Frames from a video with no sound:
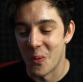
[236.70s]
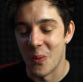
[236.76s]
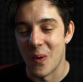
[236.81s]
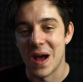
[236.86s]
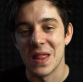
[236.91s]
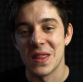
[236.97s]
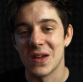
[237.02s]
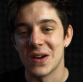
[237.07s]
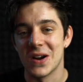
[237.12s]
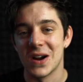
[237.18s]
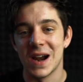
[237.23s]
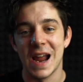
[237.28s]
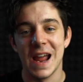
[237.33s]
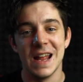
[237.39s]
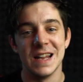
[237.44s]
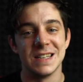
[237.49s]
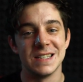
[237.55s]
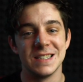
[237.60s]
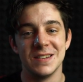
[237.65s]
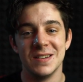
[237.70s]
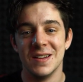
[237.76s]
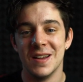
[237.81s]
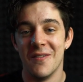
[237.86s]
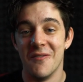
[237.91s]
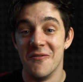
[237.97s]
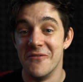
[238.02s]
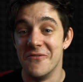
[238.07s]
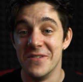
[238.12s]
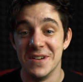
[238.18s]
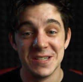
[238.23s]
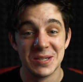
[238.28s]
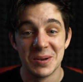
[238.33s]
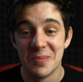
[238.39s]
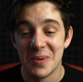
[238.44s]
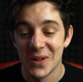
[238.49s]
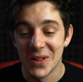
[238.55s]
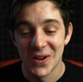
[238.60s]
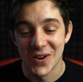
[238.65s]
whether it's
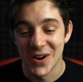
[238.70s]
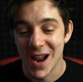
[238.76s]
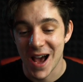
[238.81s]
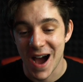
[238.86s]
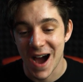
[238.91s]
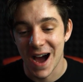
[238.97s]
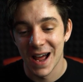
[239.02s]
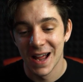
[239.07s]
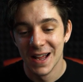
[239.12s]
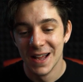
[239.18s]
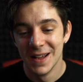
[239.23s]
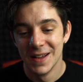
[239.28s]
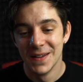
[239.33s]
visible or not,